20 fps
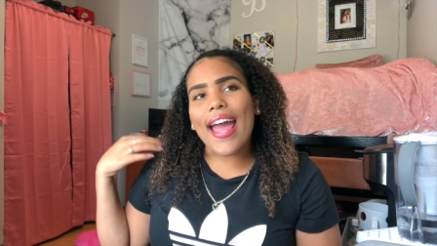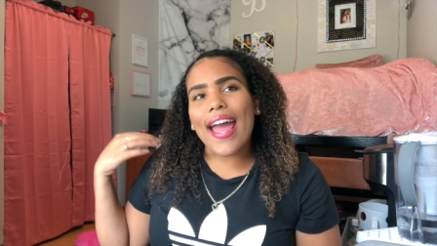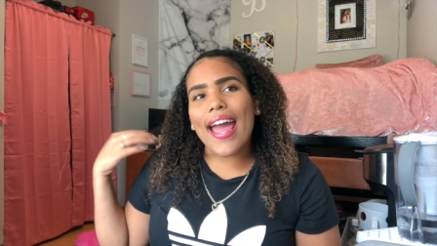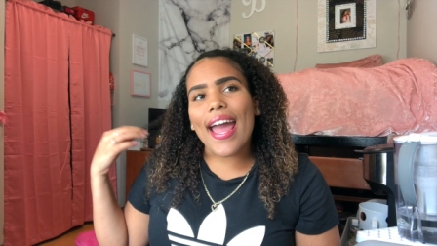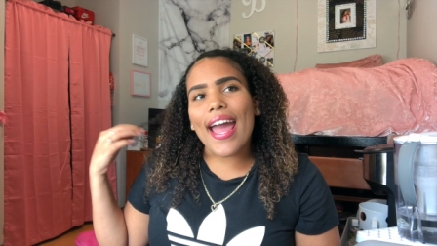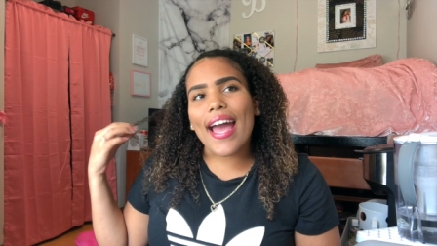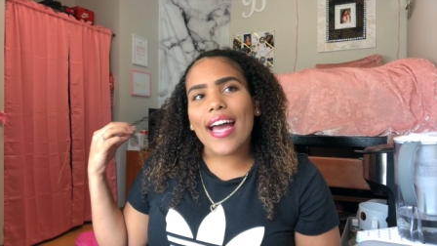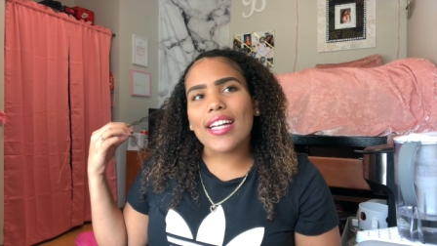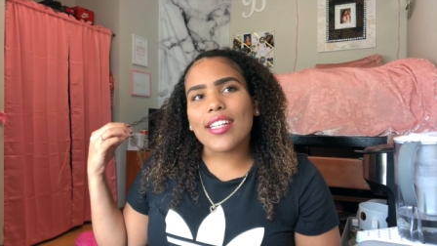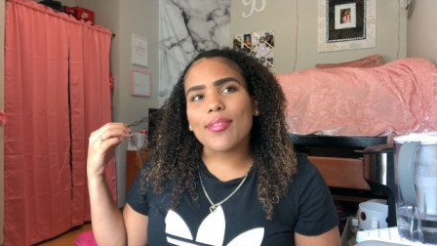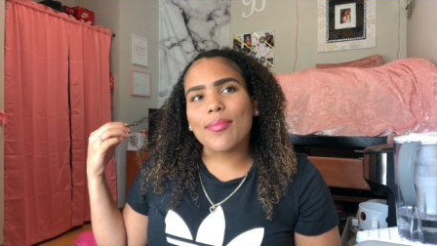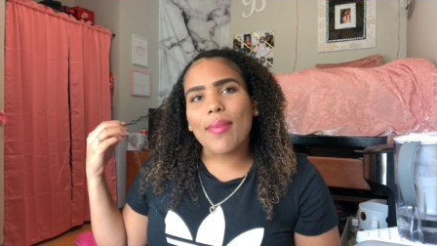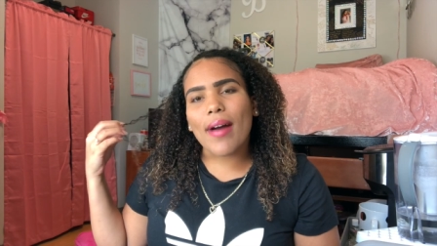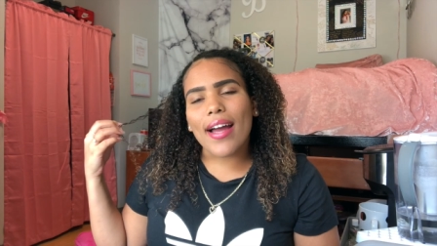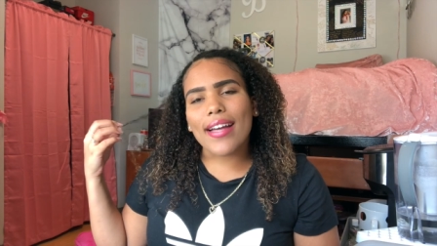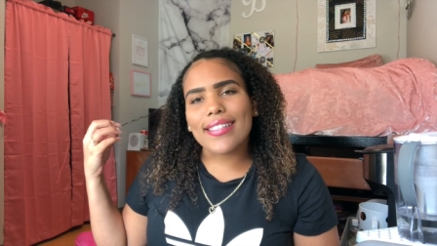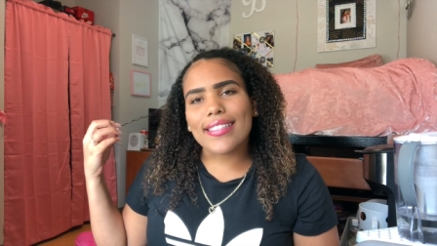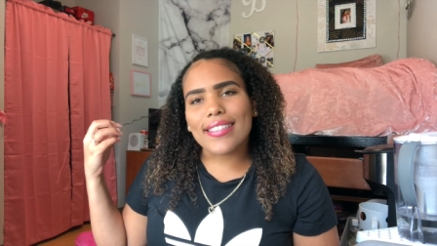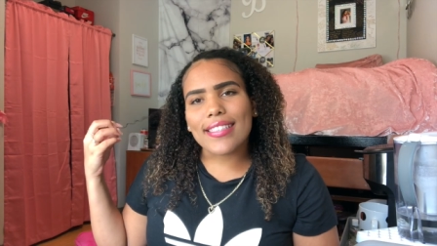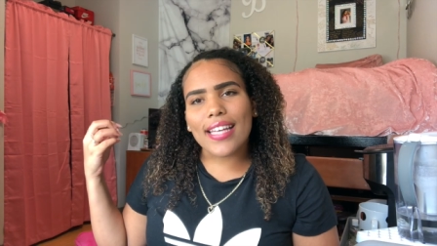and
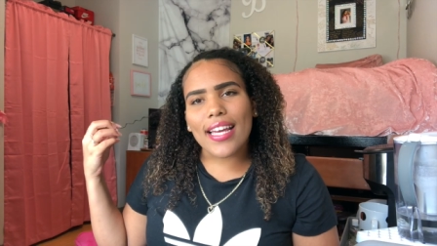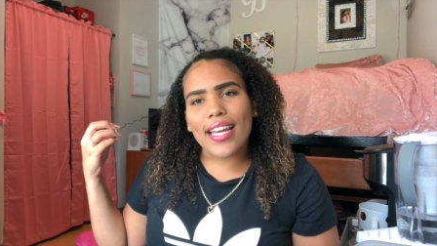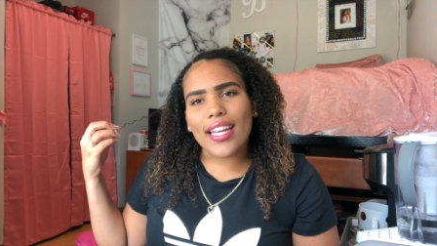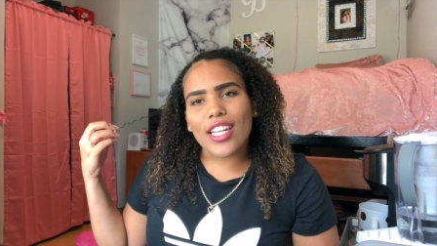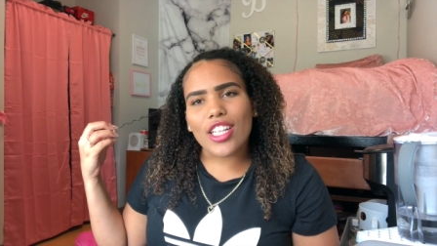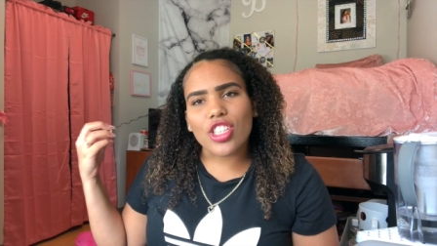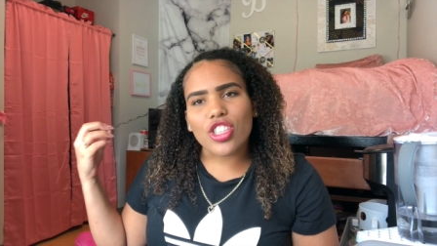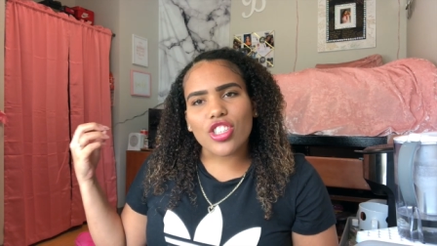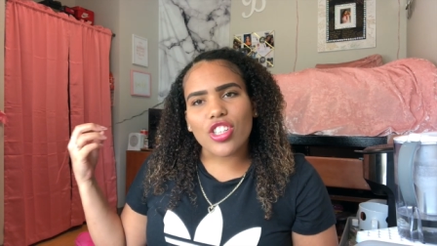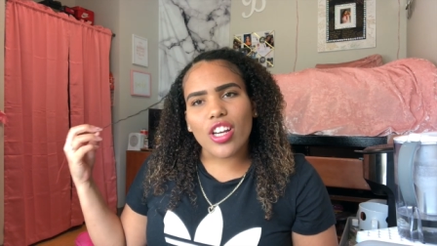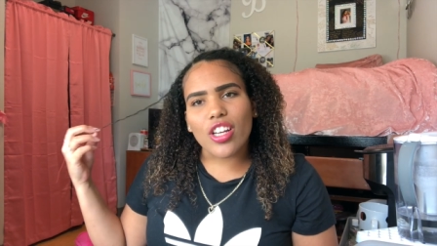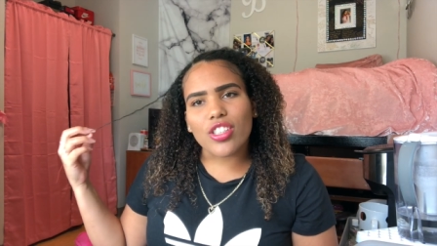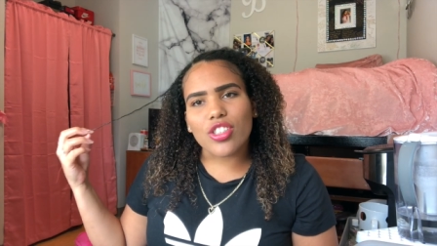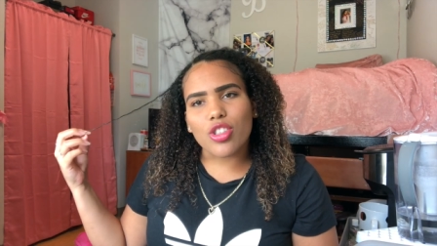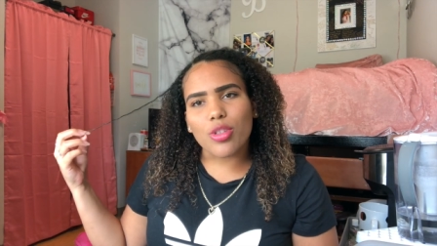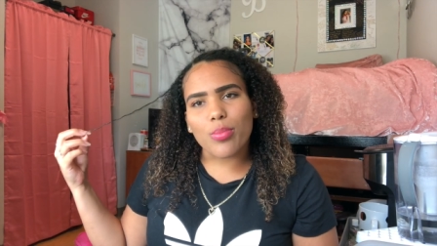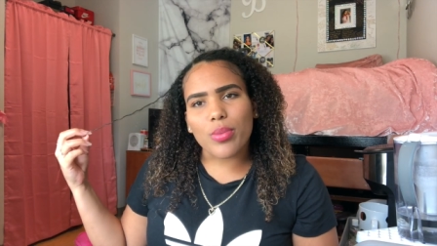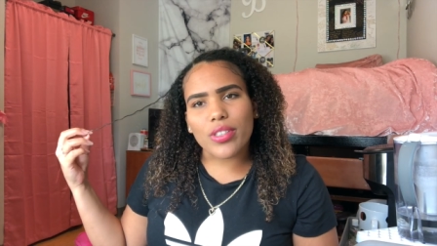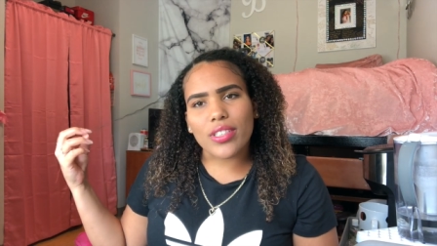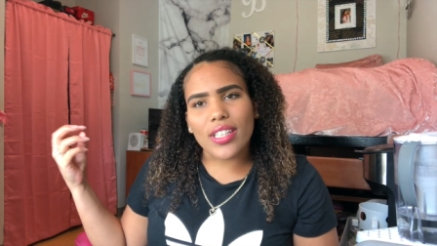my skin is just
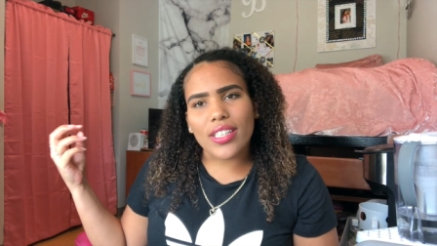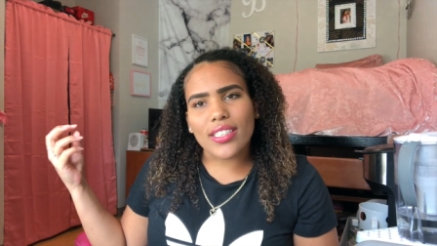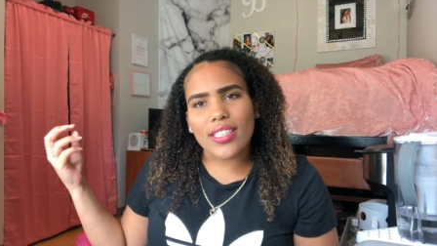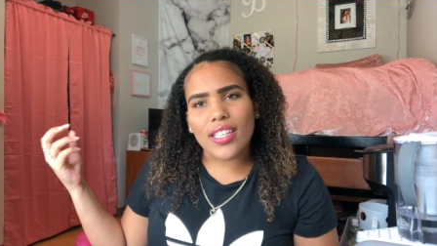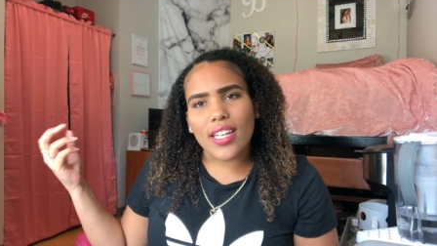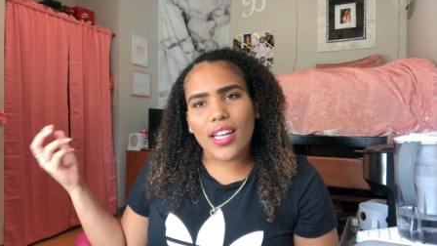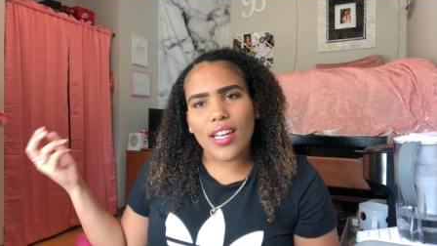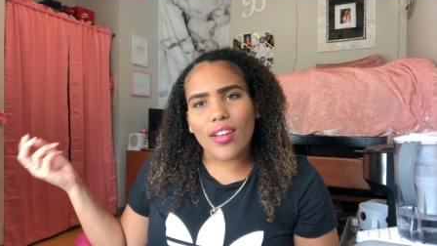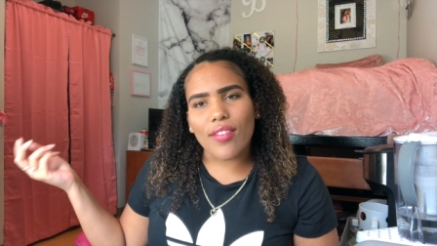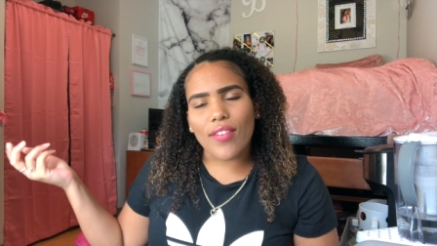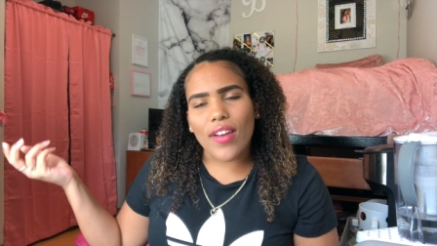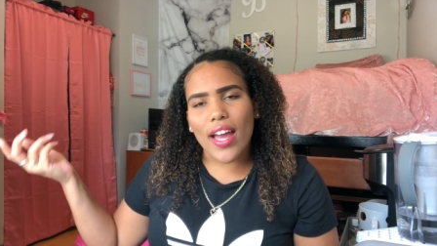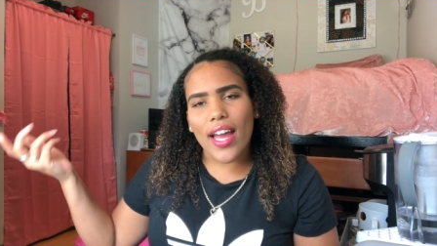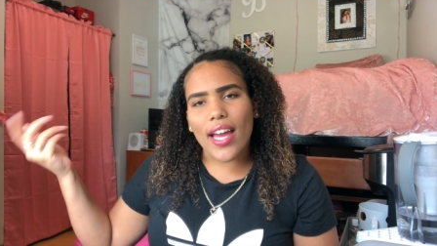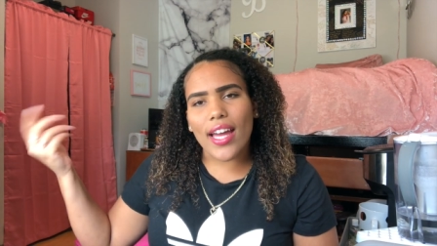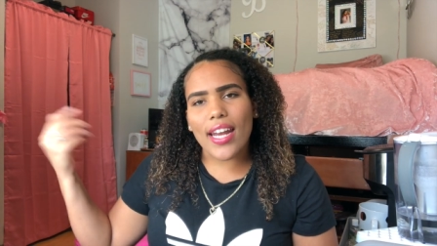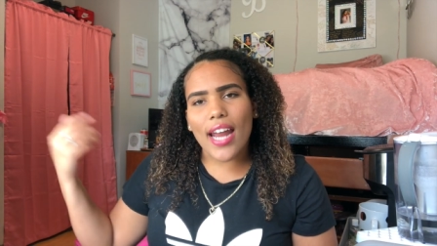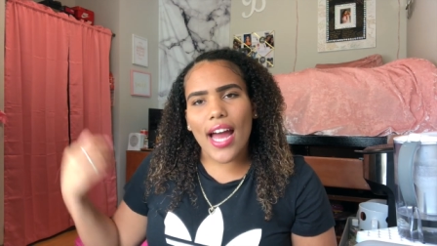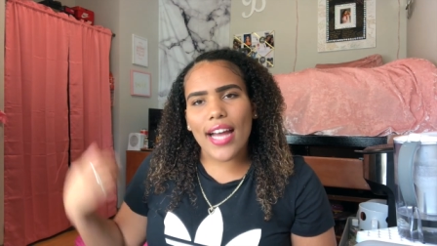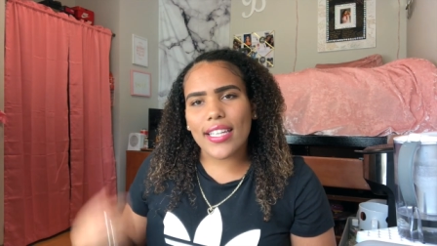super sensitive and